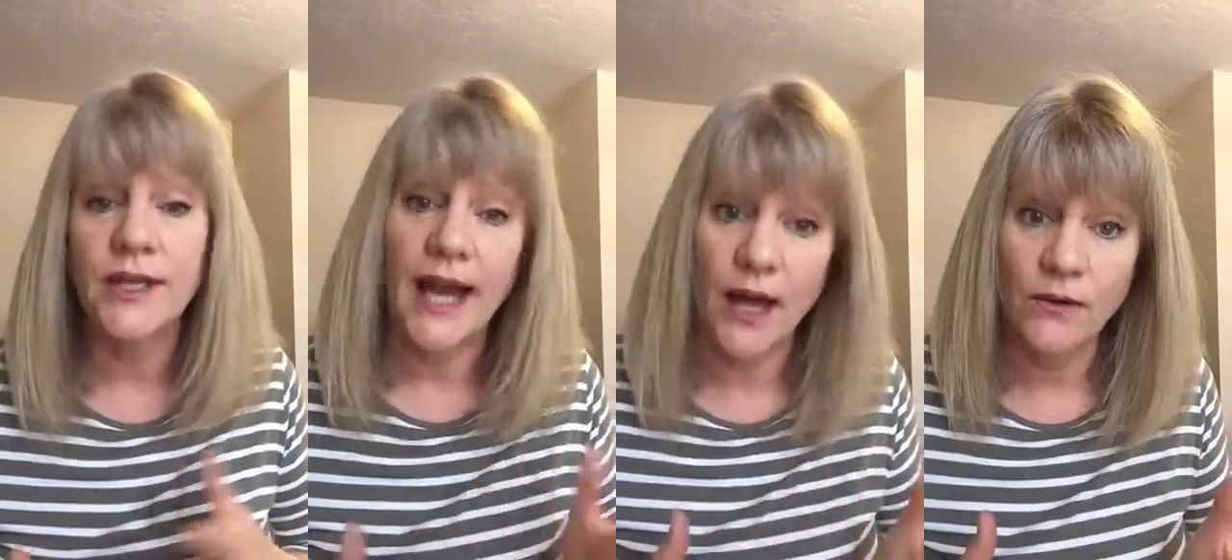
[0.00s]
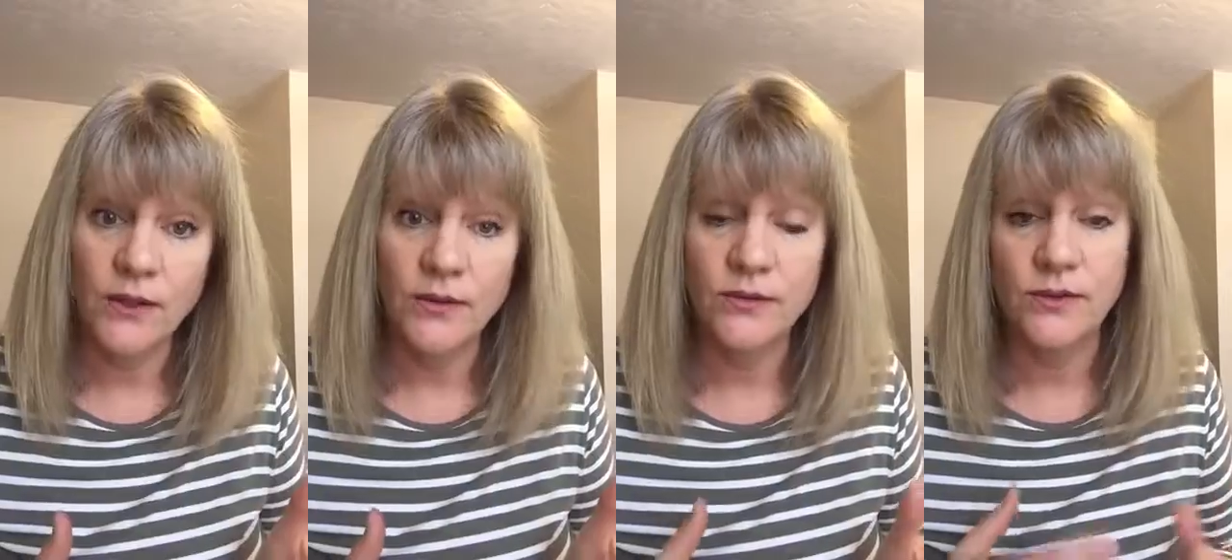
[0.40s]
how to
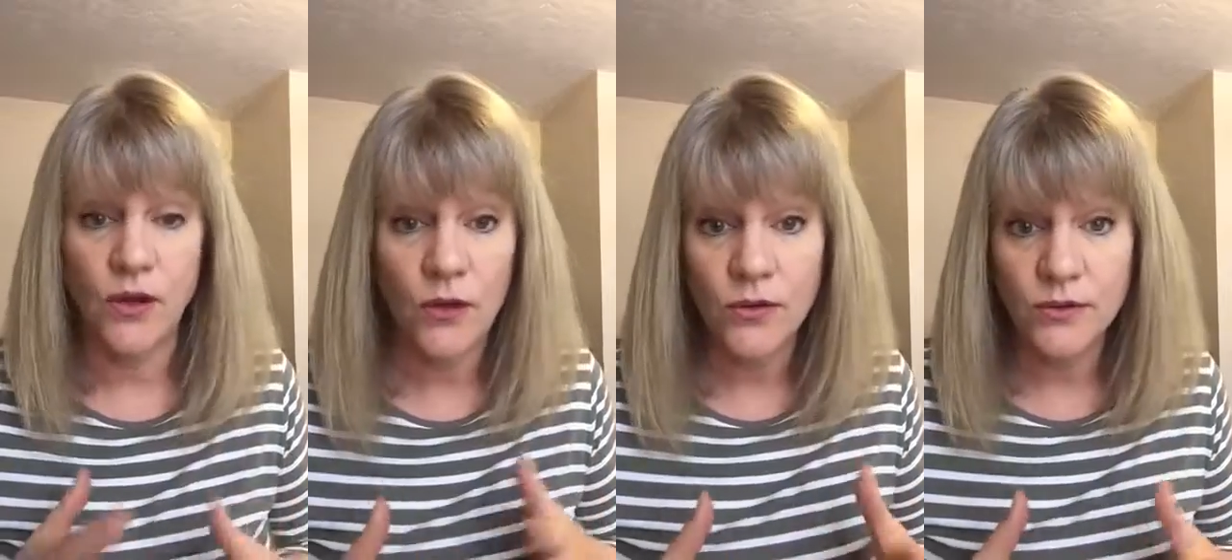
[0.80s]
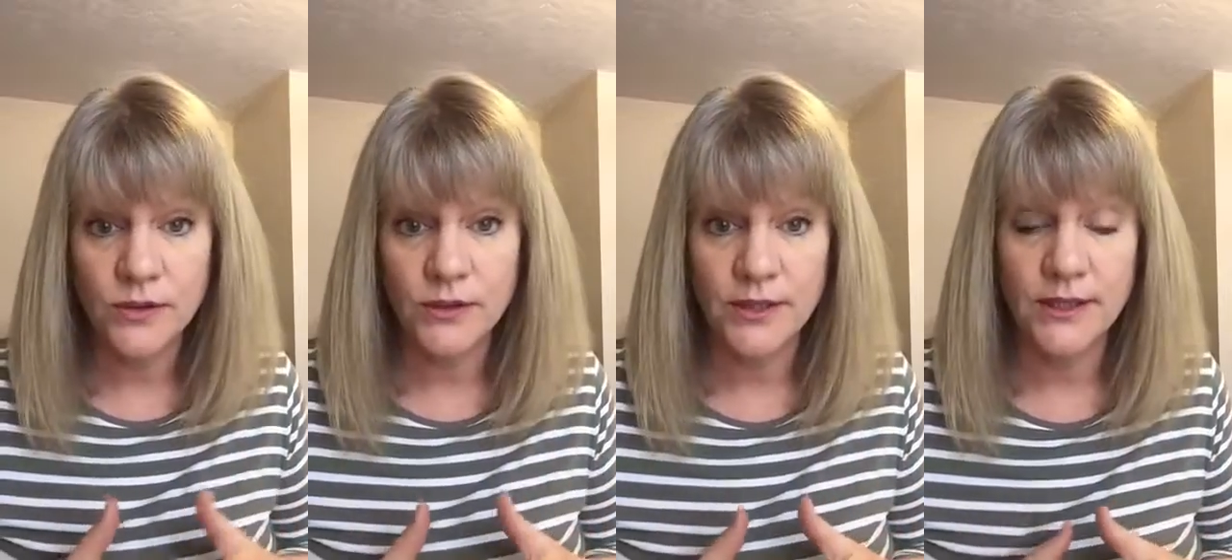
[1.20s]
use it, all those
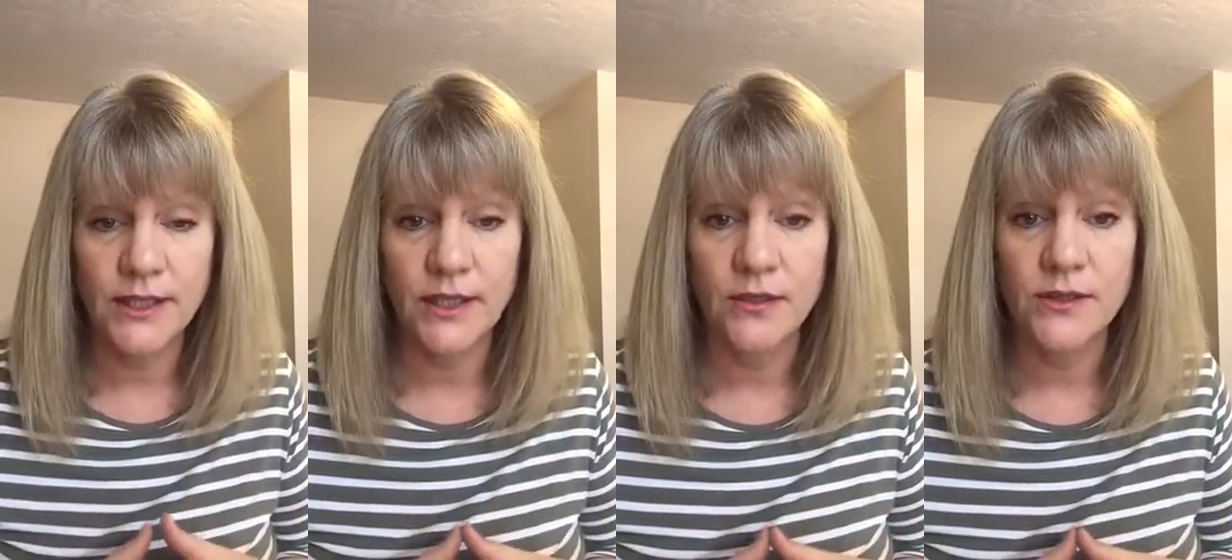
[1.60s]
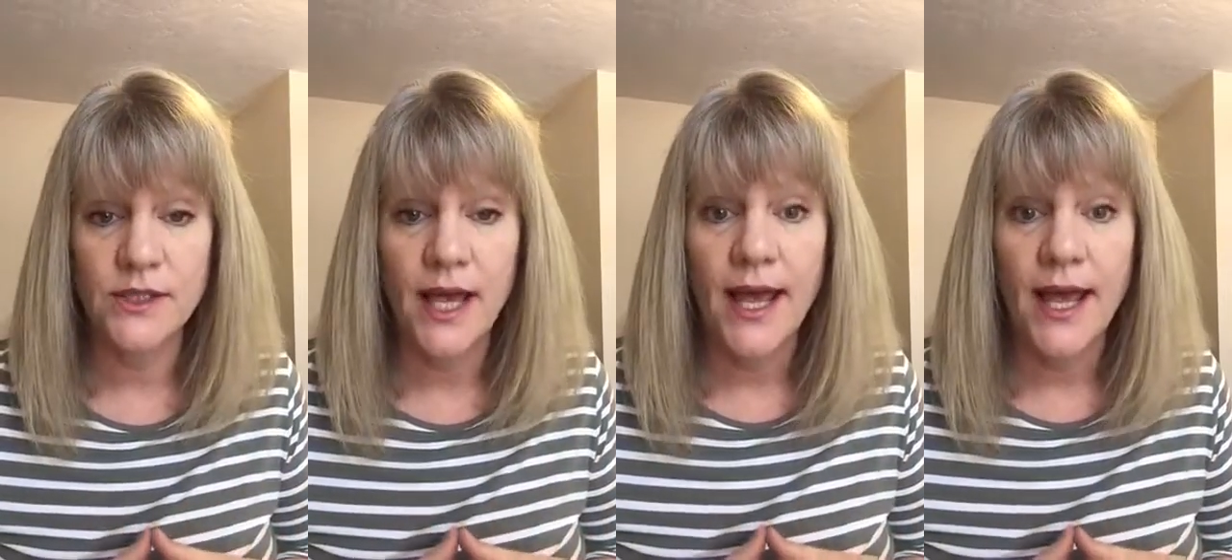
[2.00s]
little details.